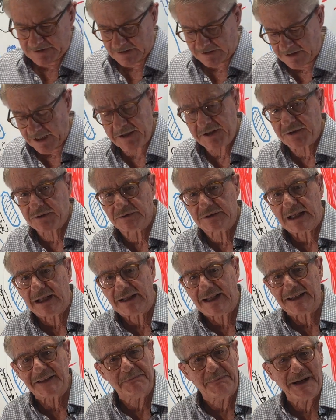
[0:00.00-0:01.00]
tissue that
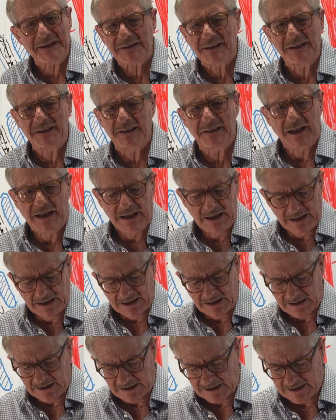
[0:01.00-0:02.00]
is present
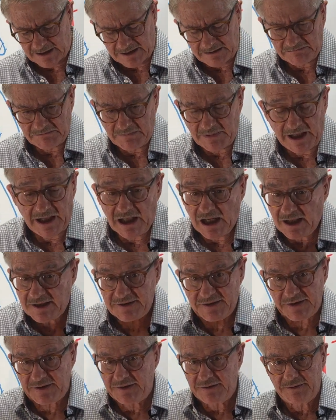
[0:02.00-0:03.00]
in
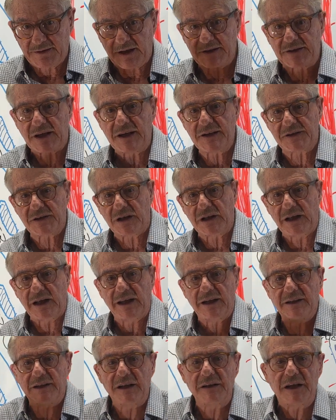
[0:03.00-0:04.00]
us, essentially
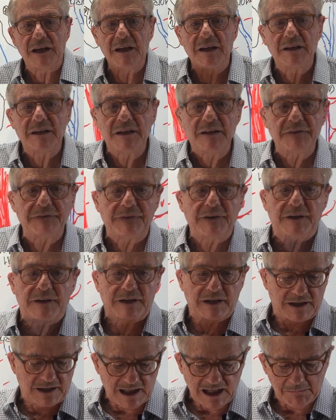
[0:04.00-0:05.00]
in
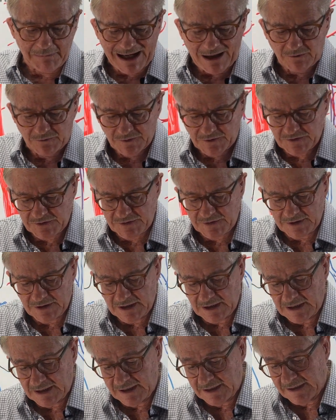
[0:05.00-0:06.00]
different amounts.
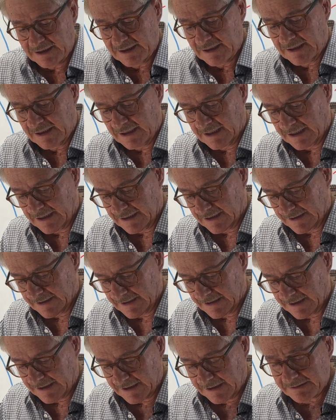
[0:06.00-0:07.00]

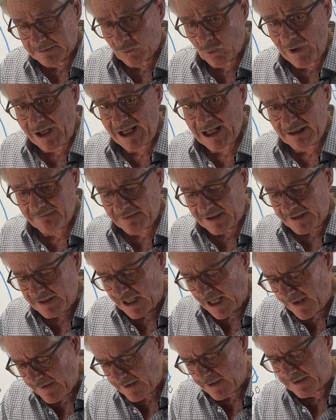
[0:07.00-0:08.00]
We have
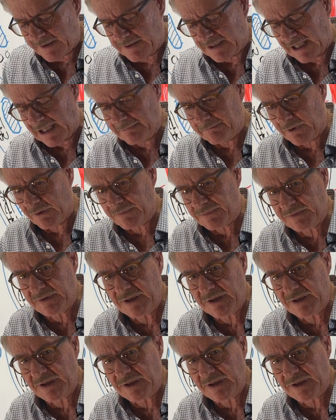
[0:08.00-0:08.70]
another type of